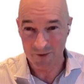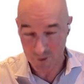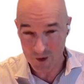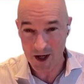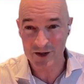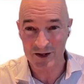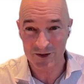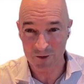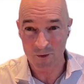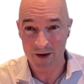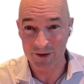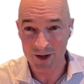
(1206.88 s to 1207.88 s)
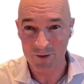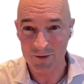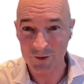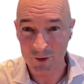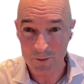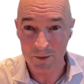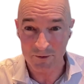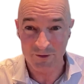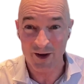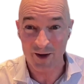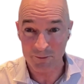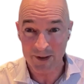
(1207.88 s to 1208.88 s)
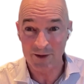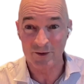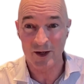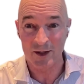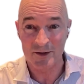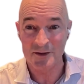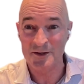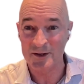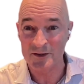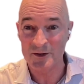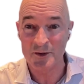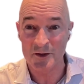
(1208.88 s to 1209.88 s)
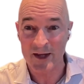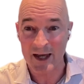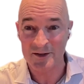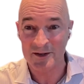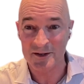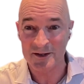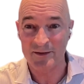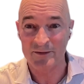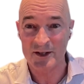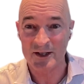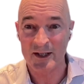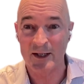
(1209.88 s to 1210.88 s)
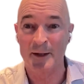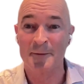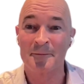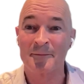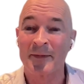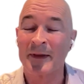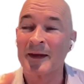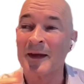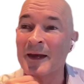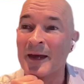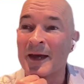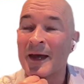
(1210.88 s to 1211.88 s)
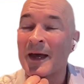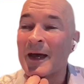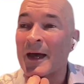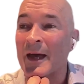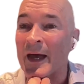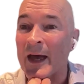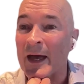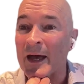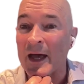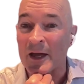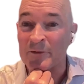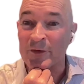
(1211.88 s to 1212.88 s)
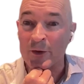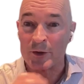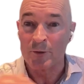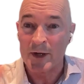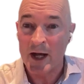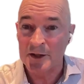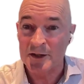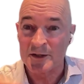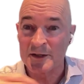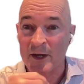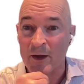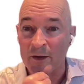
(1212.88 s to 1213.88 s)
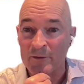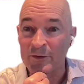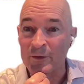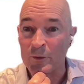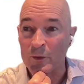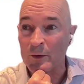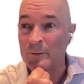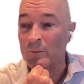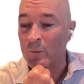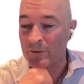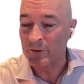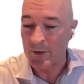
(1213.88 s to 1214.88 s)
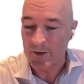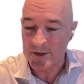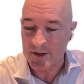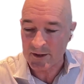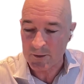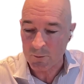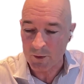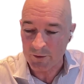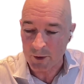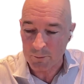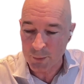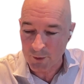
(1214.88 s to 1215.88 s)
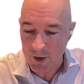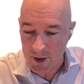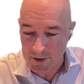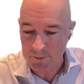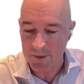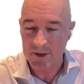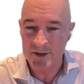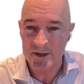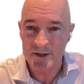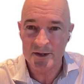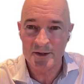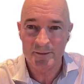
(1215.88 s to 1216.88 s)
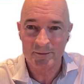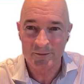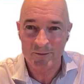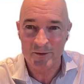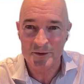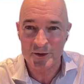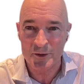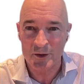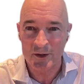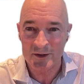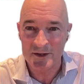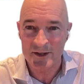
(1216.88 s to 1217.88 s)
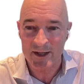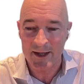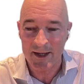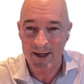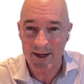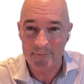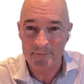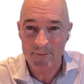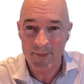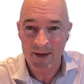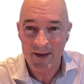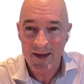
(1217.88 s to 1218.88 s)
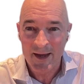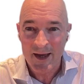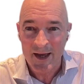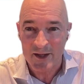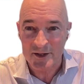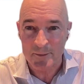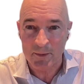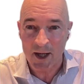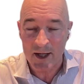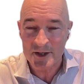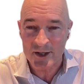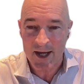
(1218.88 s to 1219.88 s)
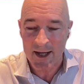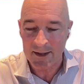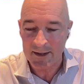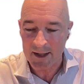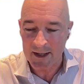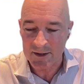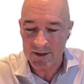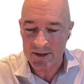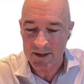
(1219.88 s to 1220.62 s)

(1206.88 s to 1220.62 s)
revenue of $2.5 billion since 2017, and further reductions going forward. We've got cost pressures. We've still got a supply chain that